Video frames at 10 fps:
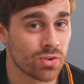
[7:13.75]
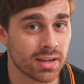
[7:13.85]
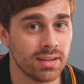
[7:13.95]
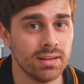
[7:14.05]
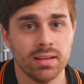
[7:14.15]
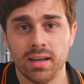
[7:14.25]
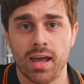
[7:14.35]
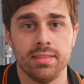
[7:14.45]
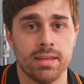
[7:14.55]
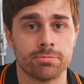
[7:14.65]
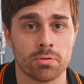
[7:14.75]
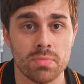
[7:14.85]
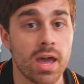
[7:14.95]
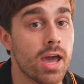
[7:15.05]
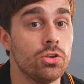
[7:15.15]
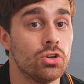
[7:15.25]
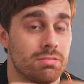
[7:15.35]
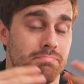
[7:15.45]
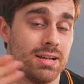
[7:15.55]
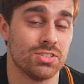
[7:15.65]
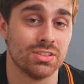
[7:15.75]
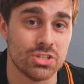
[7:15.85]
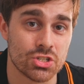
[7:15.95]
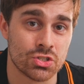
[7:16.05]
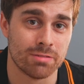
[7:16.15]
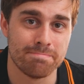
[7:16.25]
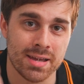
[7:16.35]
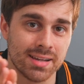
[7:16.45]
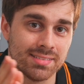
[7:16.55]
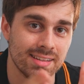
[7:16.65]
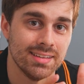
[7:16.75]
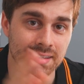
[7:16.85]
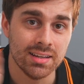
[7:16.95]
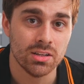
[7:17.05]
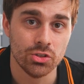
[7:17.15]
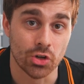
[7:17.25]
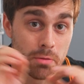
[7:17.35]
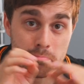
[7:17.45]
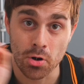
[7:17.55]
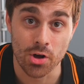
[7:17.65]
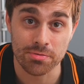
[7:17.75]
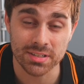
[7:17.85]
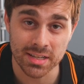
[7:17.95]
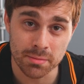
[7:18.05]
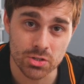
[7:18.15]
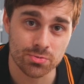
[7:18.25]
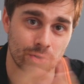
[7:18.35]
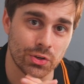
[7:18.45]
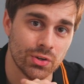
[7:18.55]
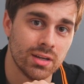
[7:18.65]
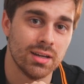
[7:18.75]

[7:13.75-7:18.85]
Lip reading: racket, and then from there you can basically just sort of pick the perfect image for you.